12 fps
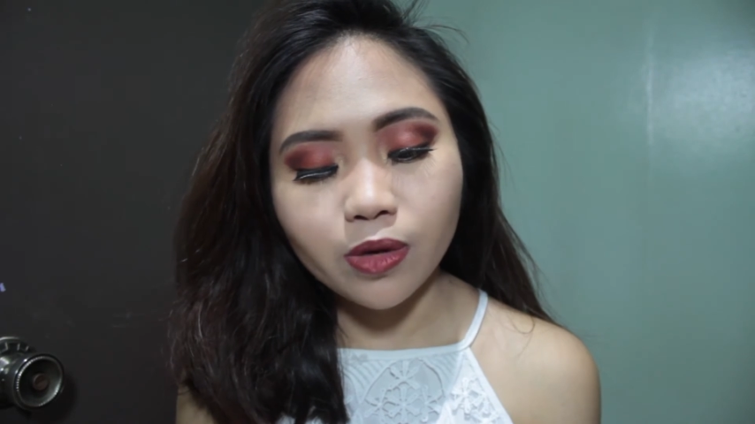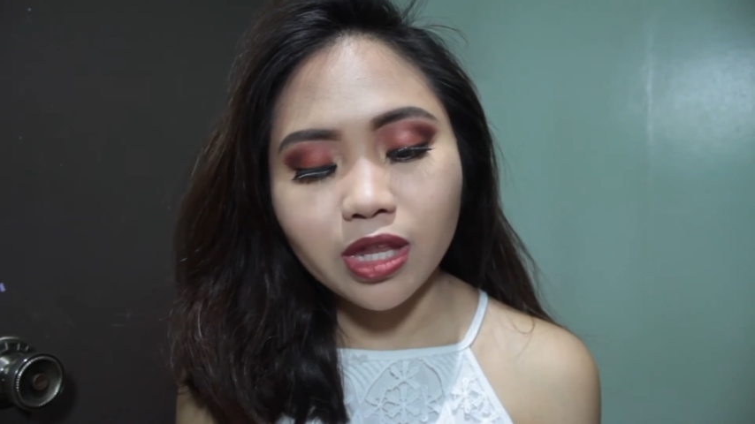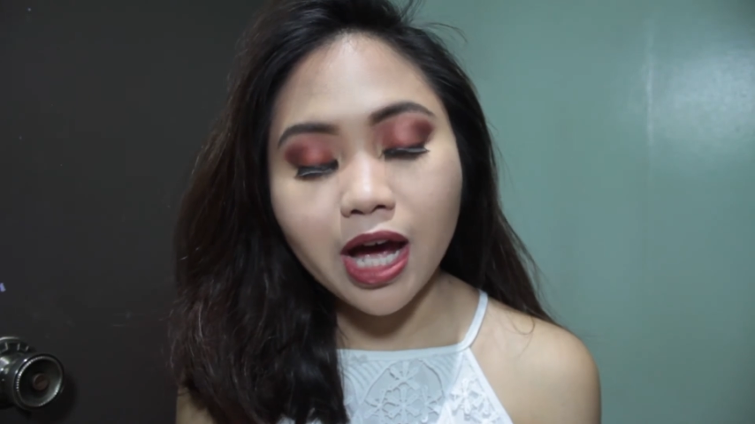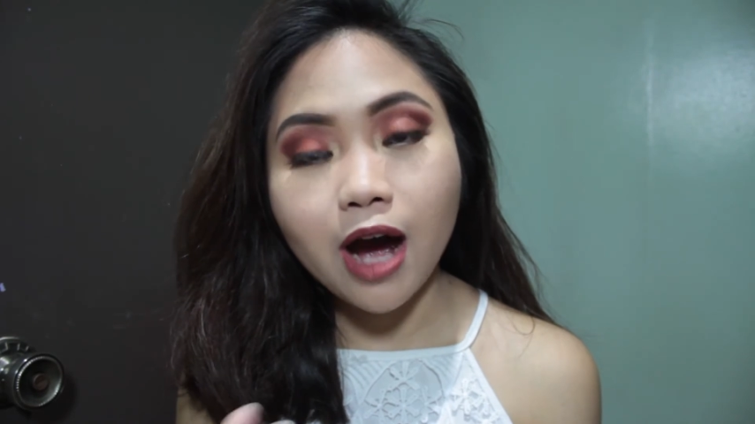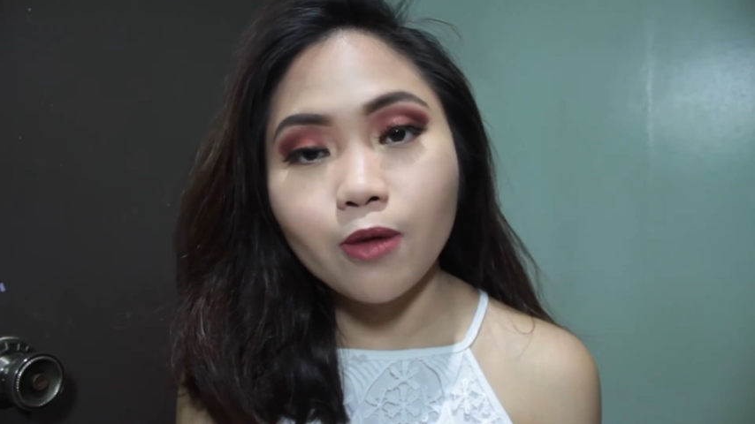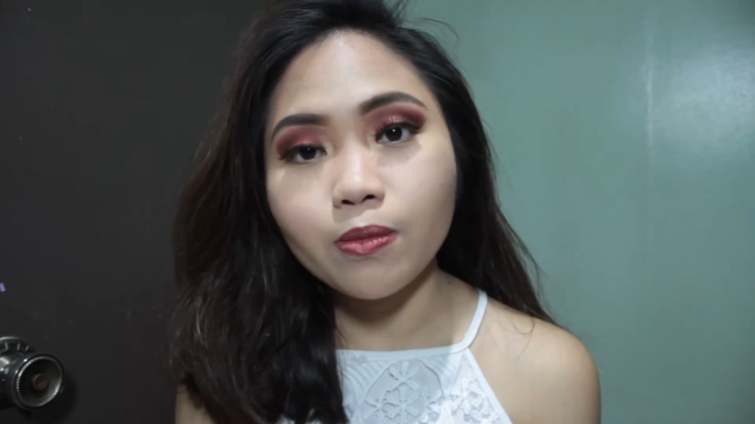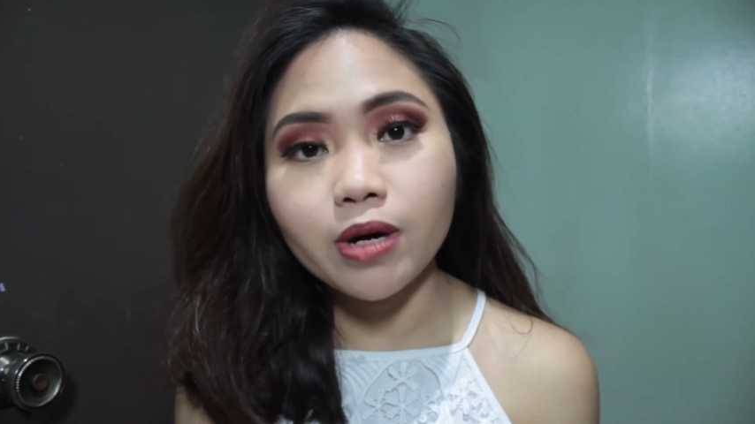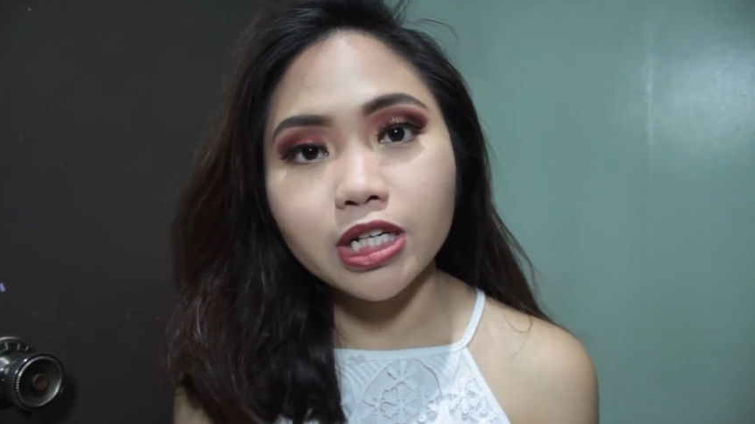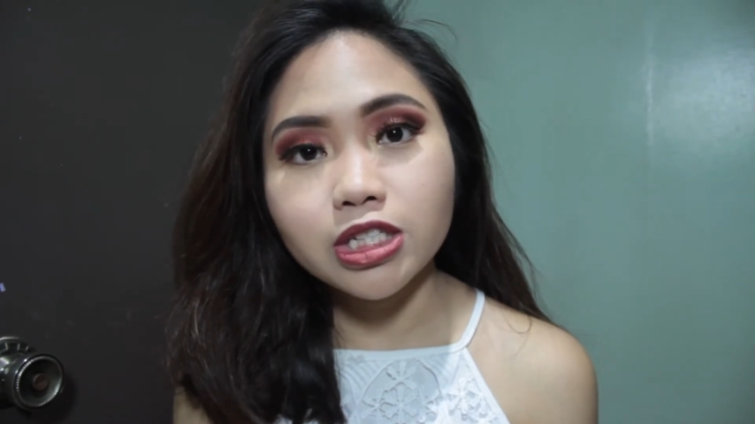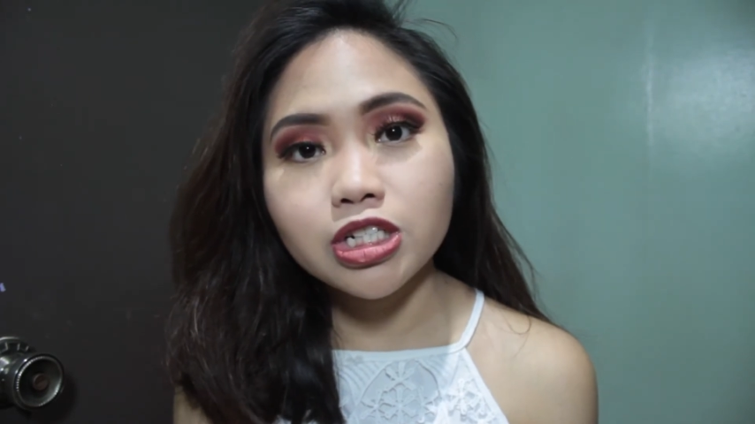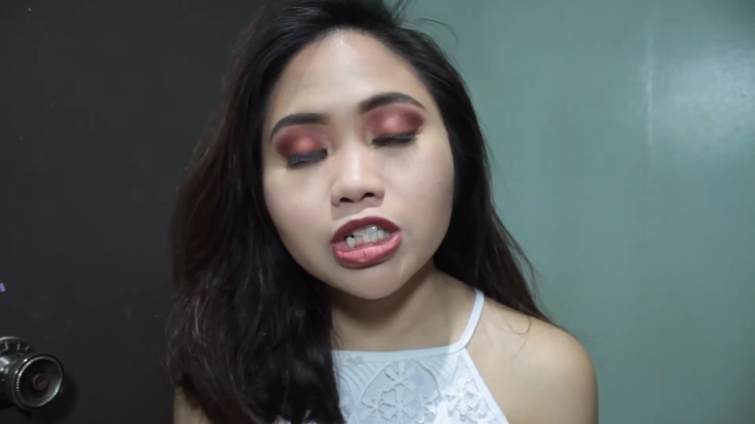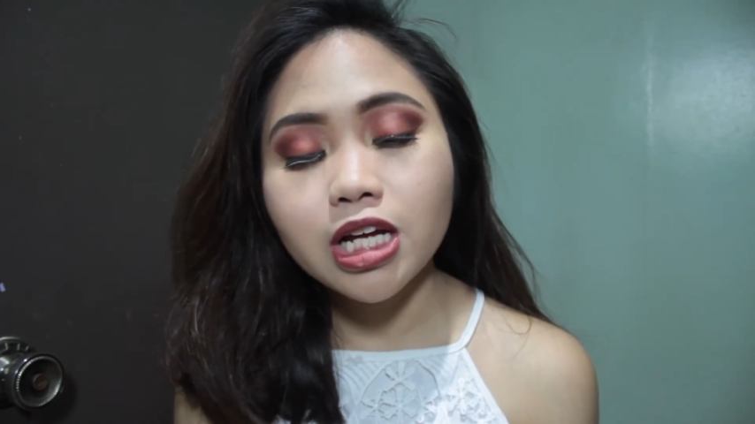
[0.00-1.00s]
with how
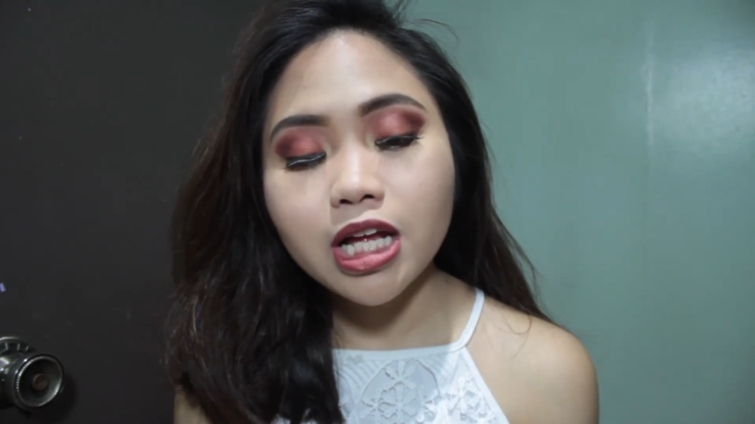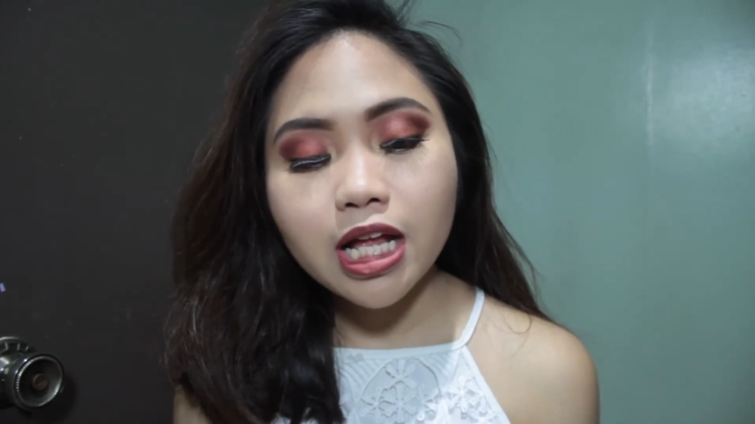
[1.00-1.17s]
much